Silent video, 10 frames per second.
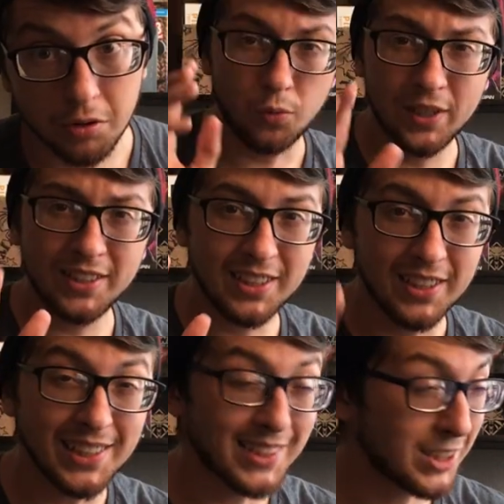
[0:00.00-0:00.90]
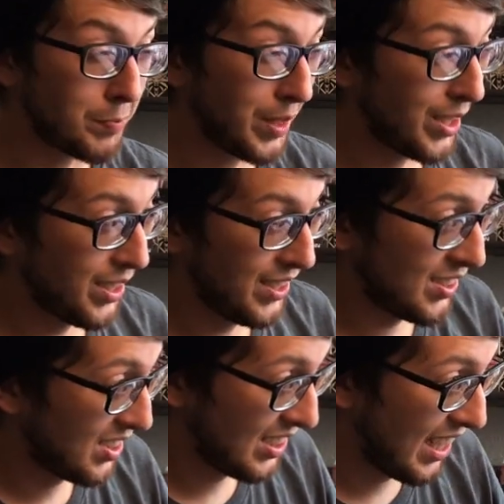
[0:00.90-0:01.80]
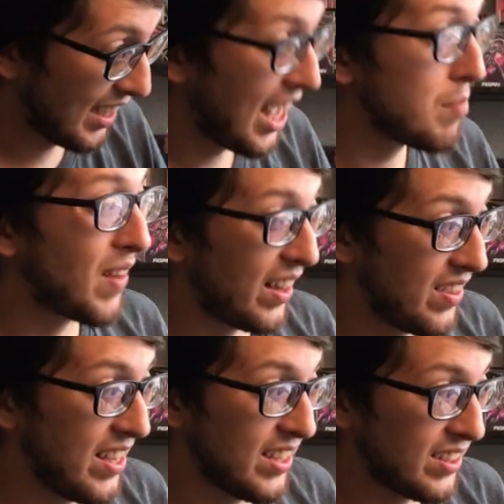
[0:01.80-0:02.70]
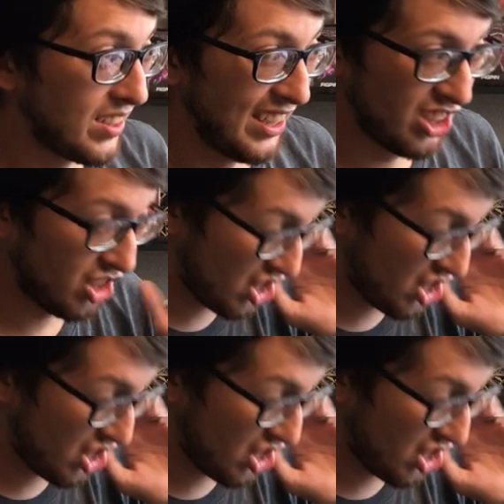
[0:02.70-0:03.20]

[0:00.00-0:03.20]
The reason is because a game like this is